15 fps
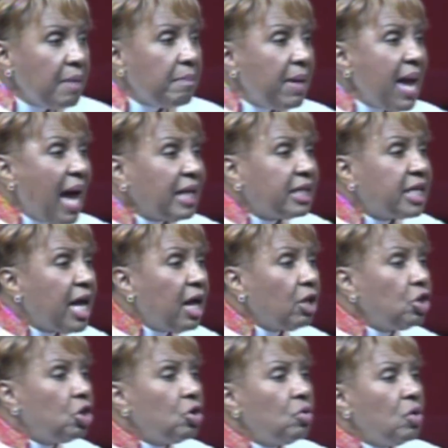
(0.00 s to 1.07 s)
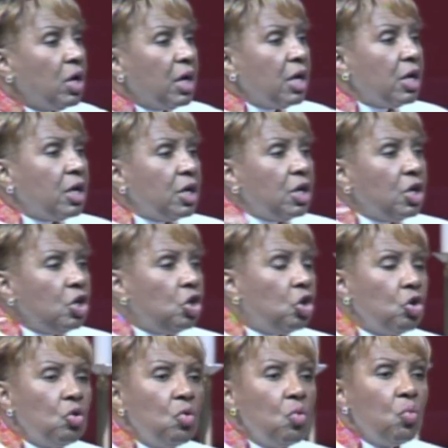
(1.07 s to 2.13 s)
May I tell you,
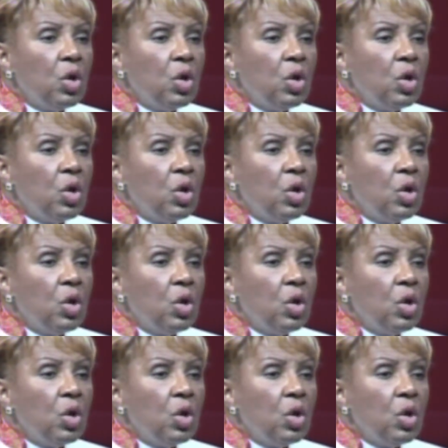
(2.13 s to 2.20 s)
you